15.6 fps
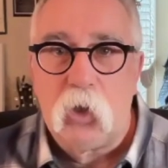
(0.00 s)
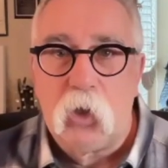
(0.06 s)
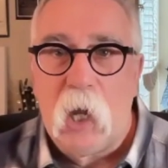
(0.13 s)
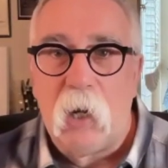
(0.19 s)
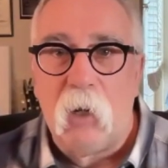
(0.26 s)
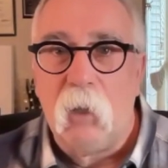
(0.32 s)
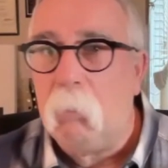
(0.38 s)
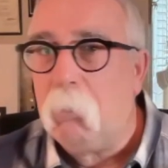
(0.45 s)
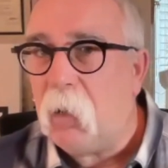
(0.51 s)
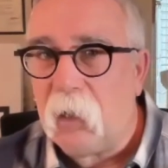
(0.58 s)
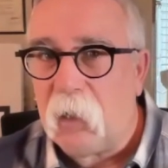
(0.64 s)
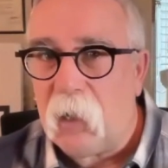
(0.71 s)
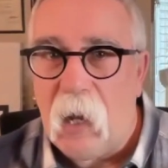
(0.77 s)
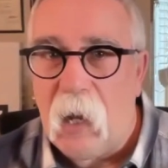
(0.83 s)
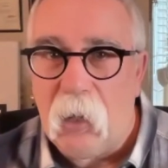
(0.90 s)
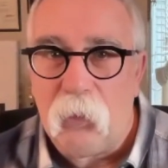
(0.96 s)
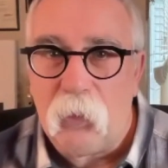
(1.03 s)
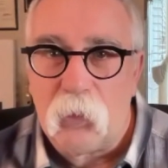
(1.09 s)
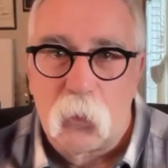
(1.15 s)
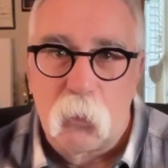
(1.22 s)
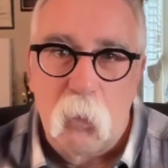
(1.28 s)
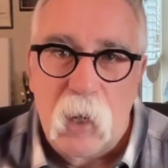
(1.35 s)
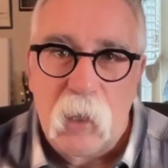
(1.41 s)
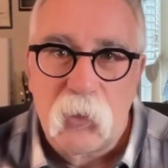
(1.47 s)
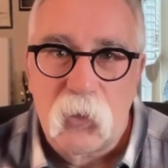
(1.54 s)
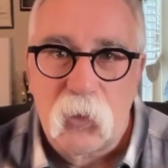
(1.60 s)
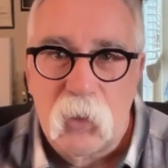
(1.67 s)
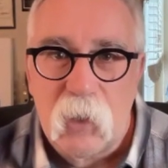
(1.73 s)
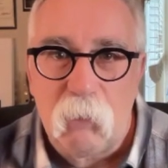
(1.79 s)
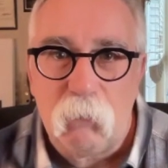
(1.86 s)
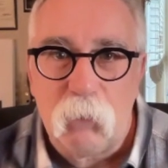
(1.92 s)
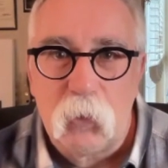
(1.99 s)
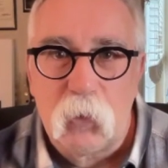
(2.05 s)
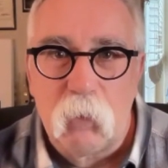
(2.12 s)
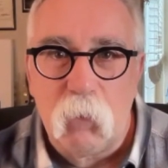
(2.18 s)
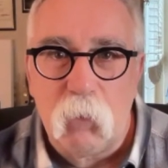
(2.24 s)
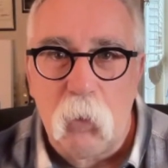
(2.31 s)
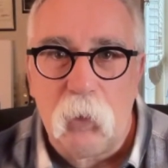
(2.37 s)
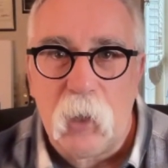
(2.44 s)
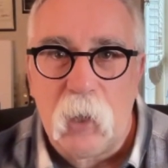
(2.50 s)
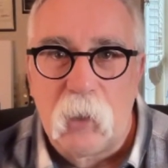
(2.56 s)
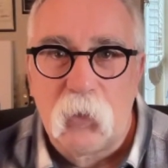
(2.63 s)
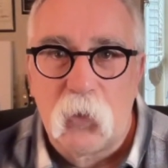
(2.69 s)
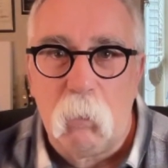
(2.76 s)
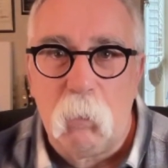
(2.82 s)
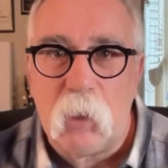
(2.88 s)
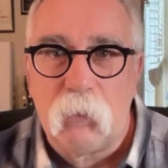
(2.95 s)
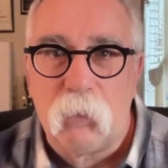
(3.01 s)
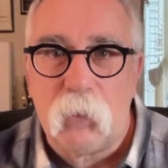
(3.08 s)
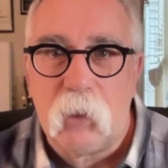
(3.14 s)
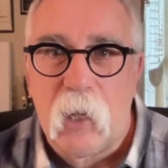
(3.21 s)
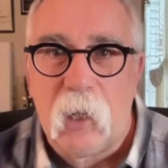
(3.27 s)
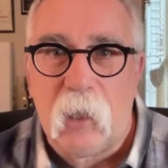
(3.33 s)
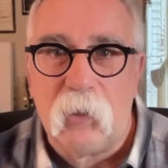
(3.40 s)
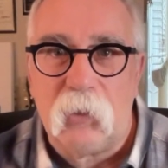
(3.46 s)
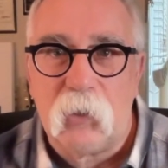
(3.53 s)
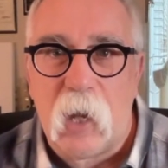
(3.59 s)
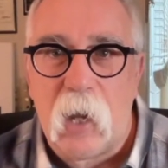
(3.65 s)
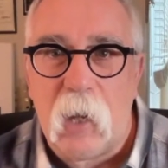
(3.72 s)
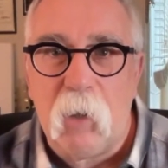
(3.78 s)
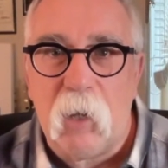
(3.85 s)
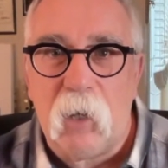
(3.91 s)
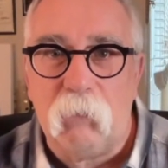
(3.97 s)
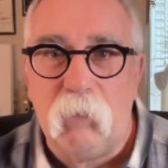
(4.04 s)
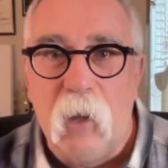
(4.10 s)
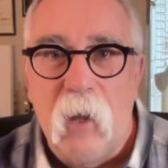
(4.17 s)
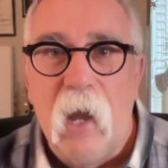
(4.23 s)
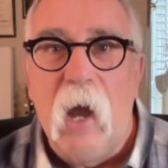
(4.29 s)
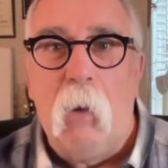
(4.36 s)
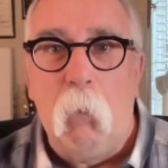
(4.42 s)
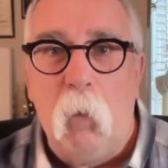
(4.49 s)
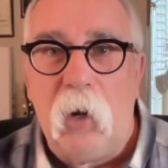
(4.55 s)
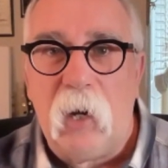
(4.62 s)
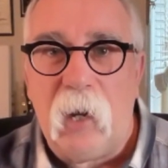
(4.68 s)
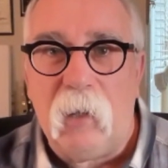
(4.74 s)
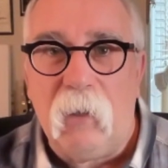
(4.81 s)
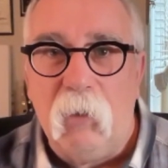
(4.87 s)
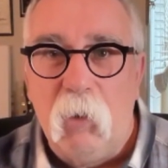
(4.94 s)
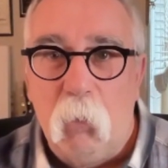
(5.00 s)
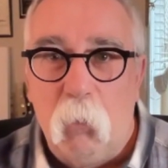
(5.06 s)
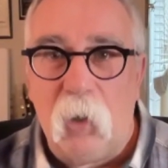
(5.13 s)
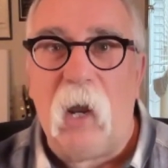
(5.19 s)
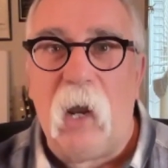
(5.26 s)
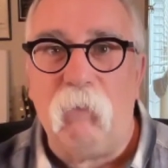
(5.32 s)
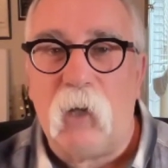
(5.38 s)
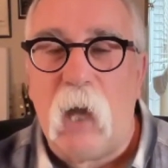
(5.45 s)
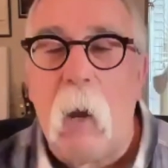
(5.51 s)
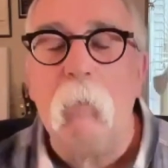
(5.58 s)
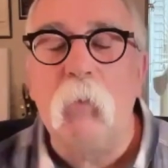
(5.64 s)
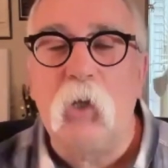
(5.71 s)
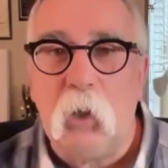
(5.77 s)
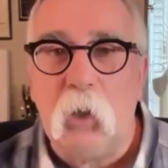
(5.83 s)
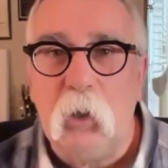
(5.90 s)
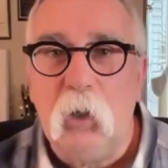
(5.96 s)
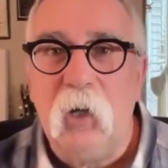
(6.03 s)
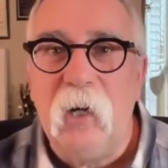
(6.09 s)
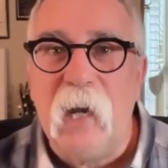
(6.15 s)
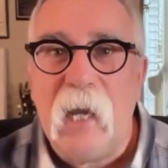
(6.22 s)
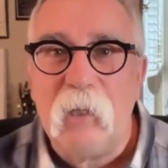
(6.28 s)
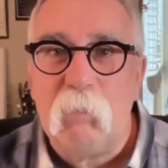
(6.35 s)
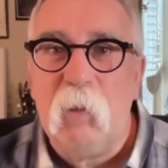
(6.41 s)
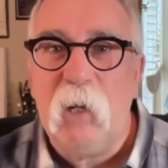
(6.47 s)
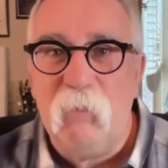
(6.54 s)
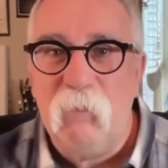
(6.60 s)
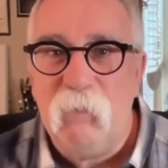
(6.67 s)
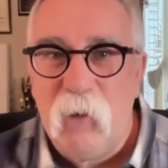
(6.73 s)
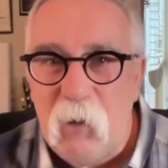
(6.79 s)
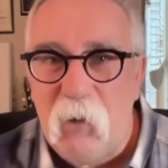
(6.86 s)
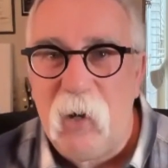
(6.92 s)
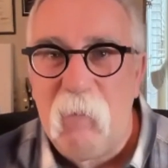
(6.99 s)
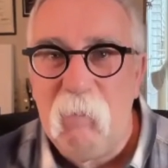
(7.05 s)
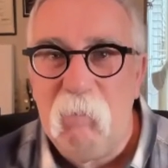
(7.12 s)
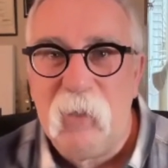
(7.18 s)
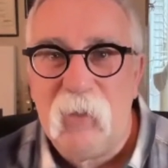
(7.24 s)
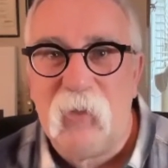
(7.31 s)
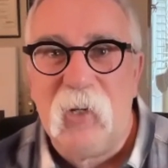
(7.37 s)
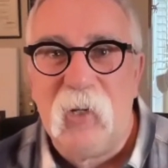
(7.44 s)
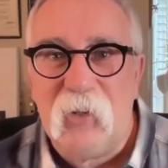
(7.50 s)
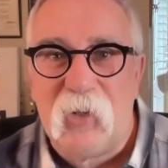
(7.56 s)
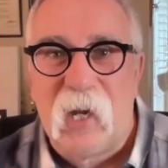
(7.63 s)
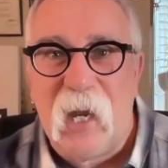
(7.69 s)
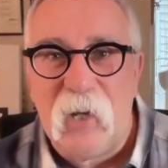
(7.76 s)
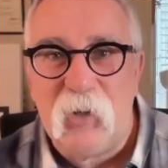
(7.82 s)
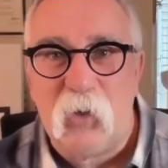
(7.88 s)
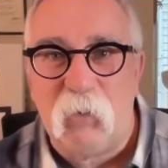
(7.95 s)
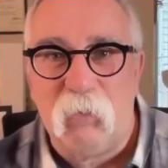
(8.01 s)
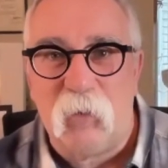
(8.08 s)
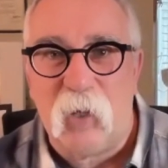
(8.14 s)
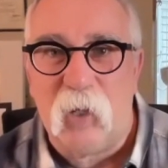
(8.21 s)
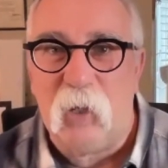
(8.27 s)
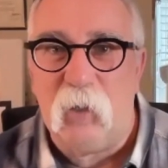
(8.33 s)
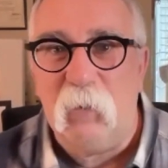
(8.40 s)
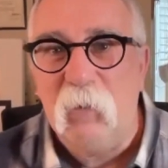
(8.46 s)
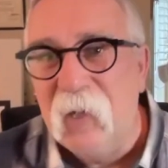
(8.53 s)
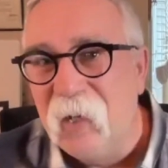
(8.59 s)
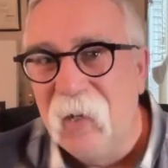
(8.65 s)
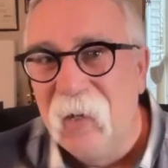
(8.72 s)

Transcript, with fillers: Channel, among others. Wes, uh, first of all, thanks so much for taking time out of what I what I've come to learn has been a very busy schedule for you.